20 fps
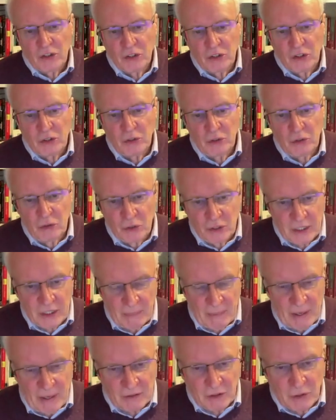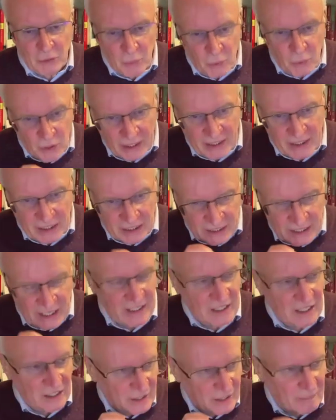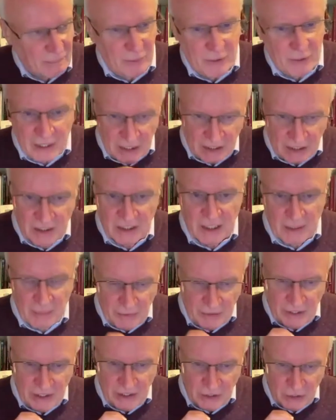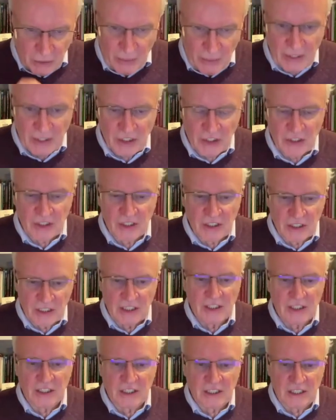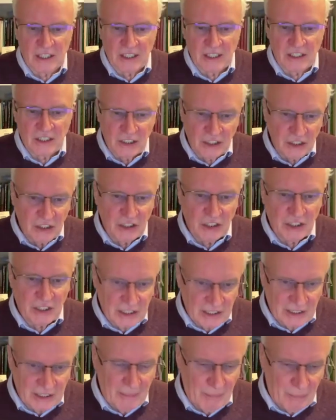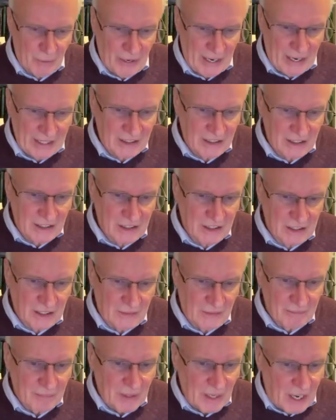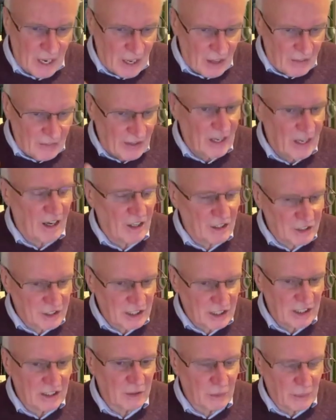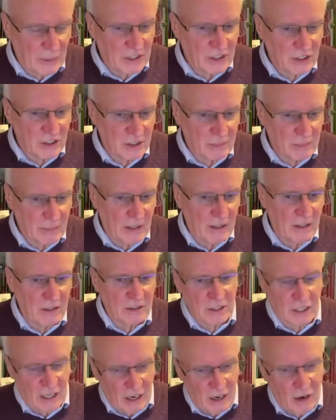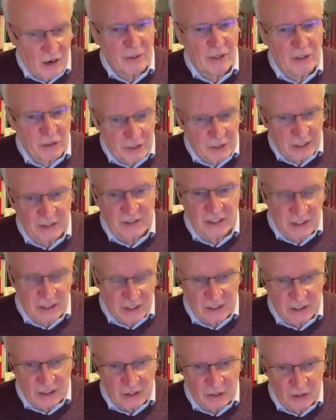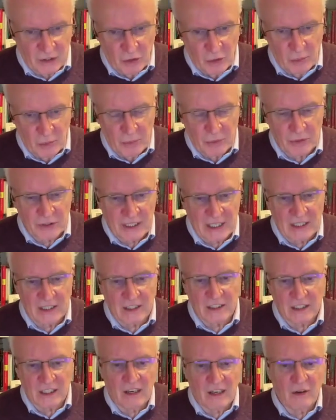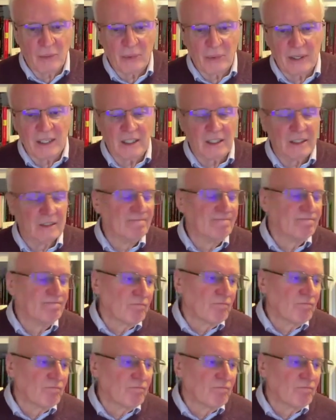to look about to what extent are they bringing some of these questions into their teaching and their practice. Are they asking questions about, are we looking at this in a global sense? Are we